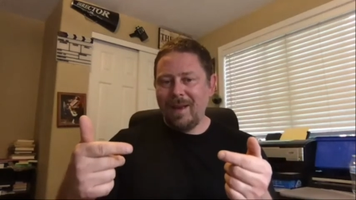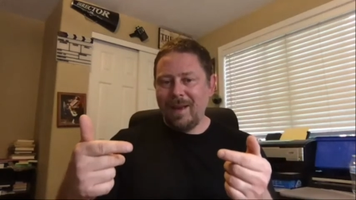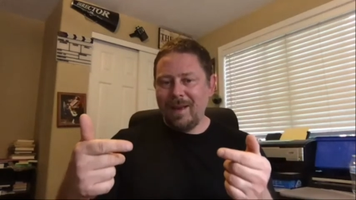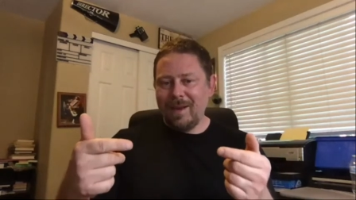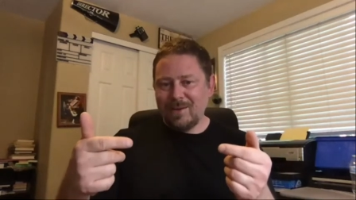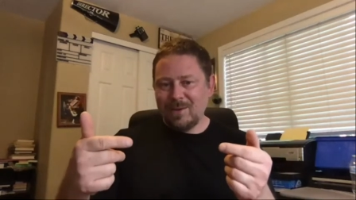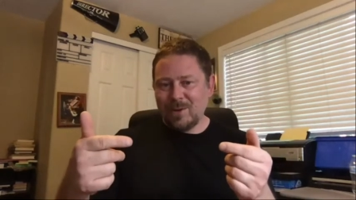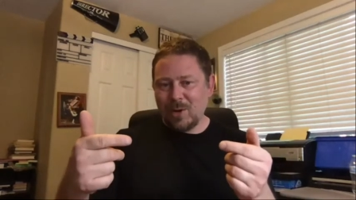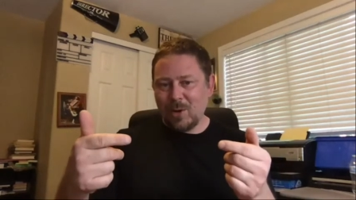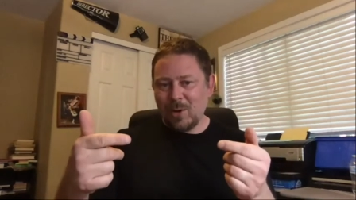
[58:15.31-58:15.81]

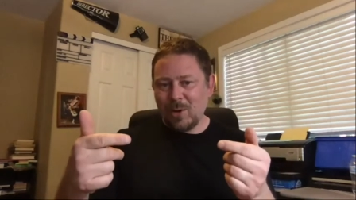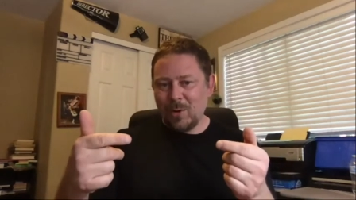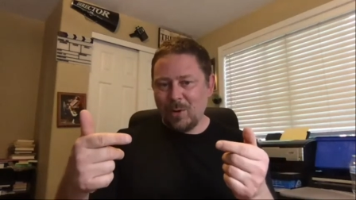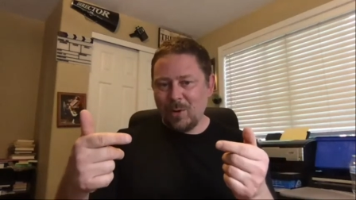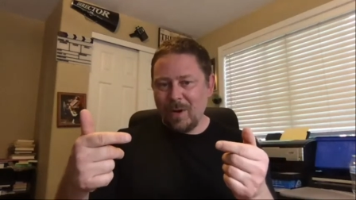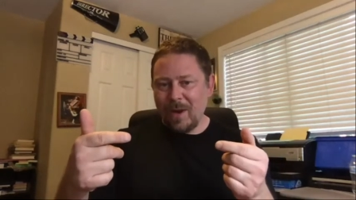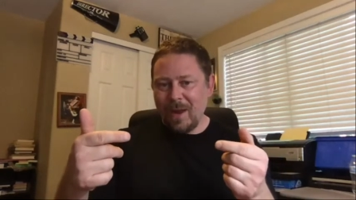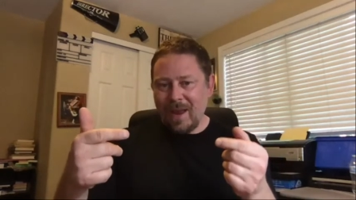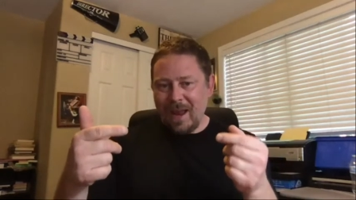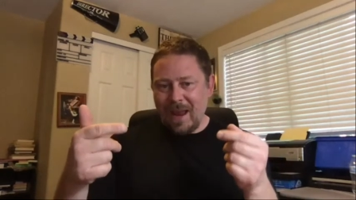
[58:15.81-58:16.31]
So
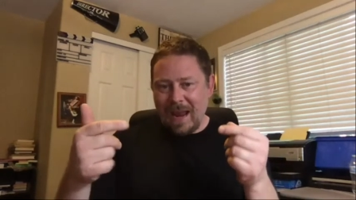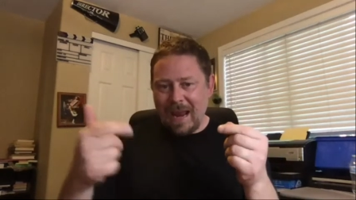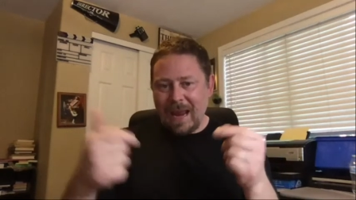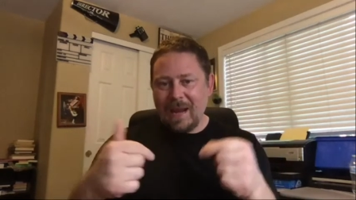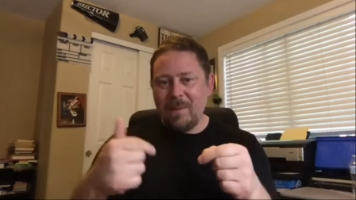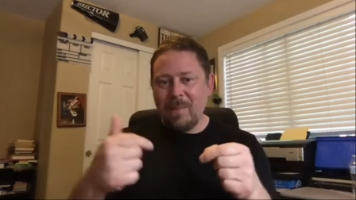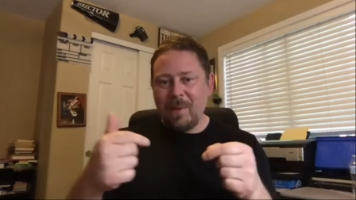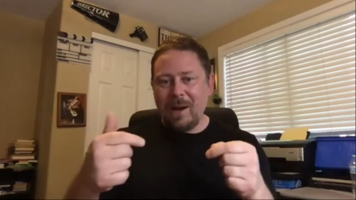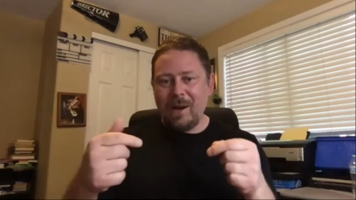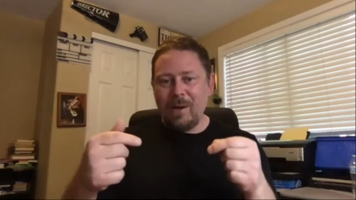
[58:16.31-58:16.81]

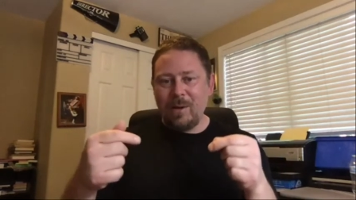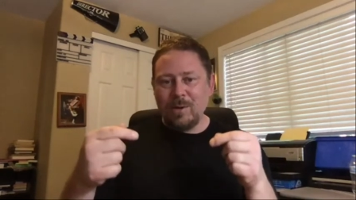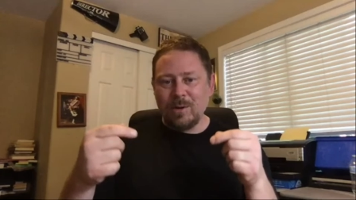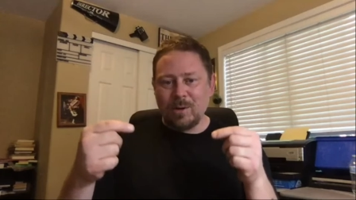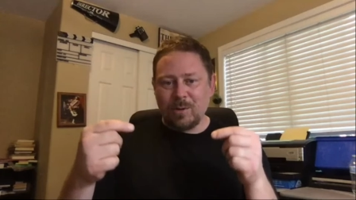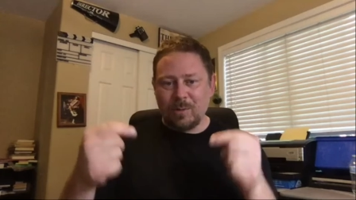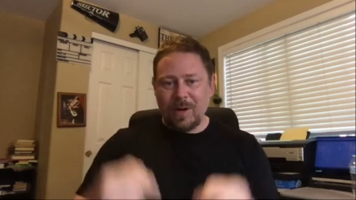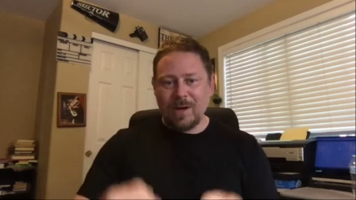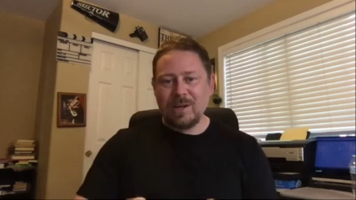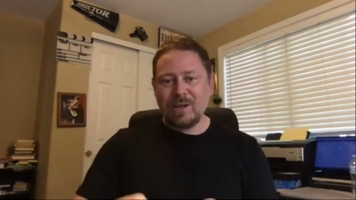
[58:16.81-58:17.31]
anybody who's a
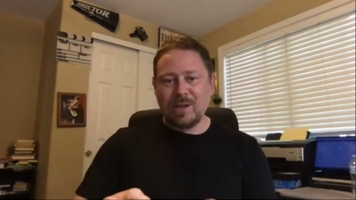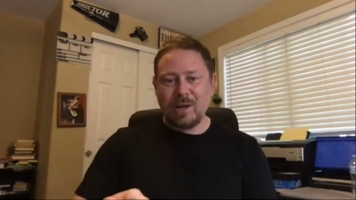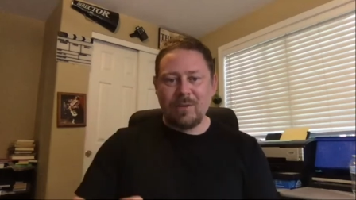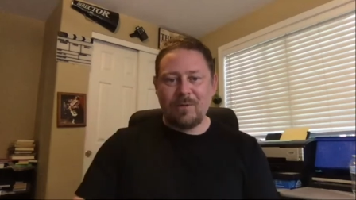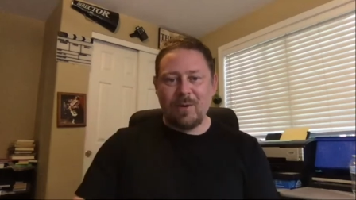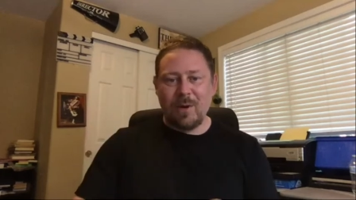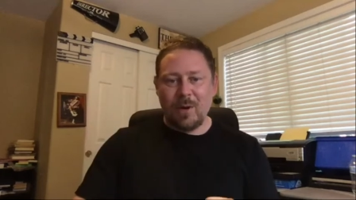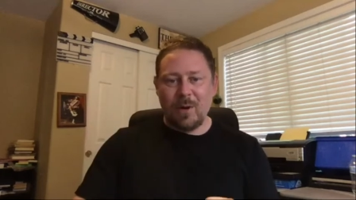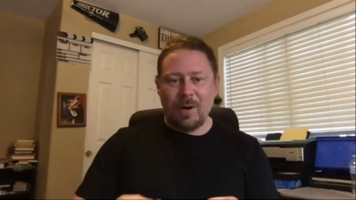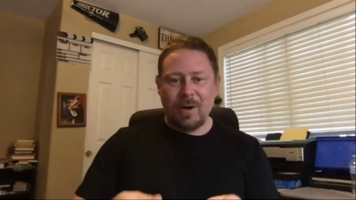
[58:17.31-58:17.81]
registered
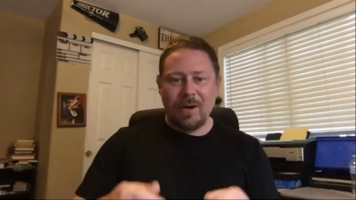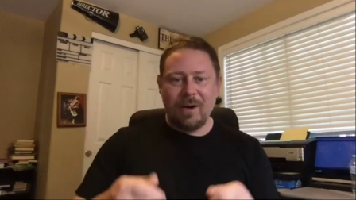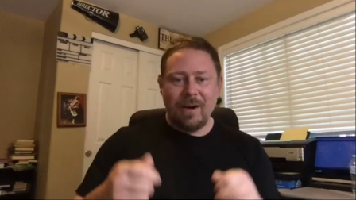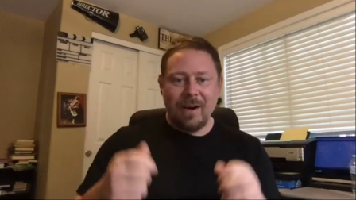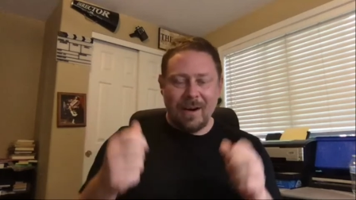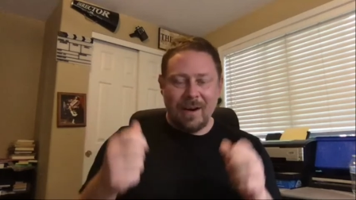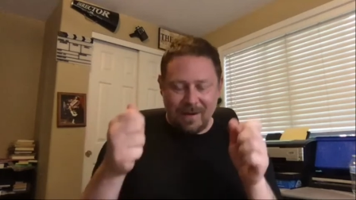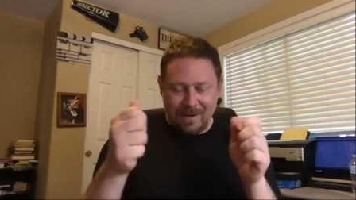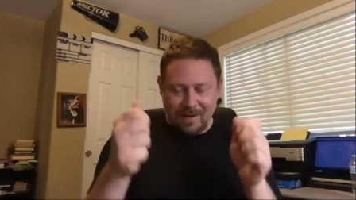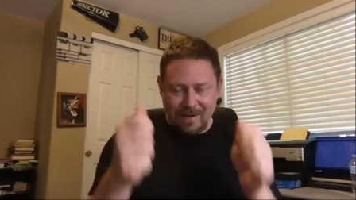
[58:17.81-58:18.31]
voter
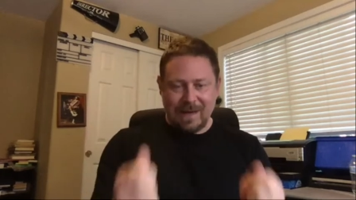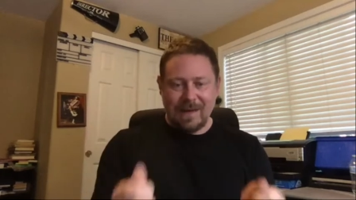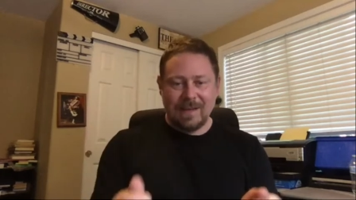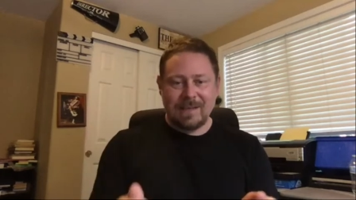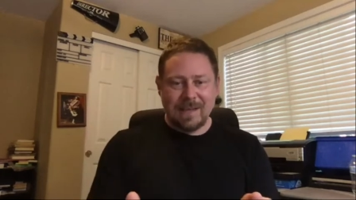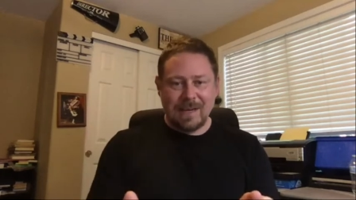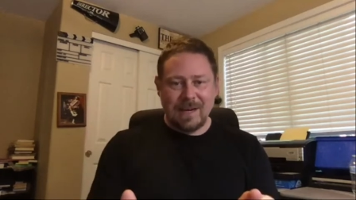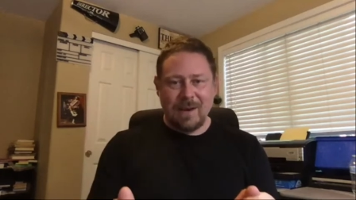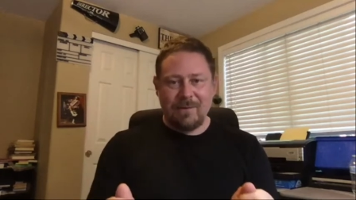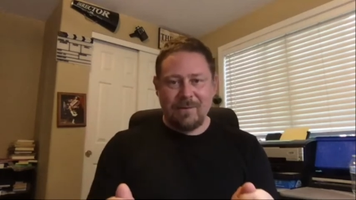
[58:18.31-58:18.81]
gets an
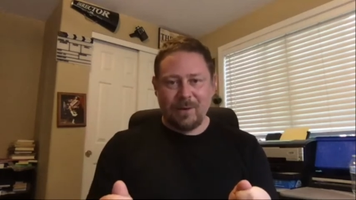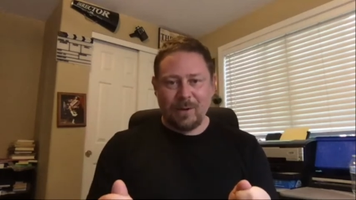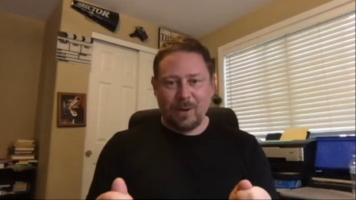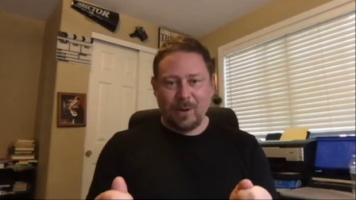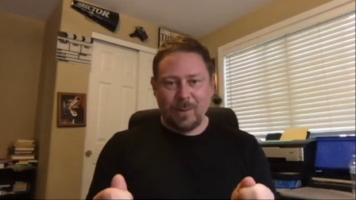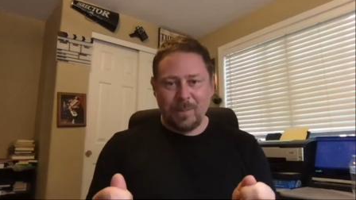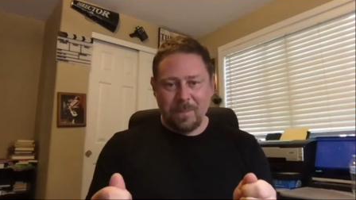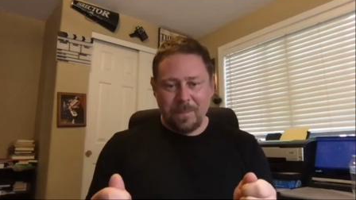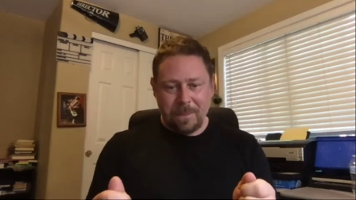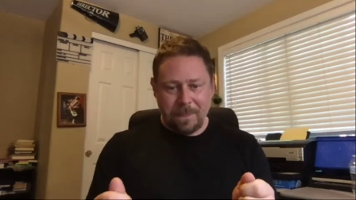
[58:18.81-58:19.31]
envelope.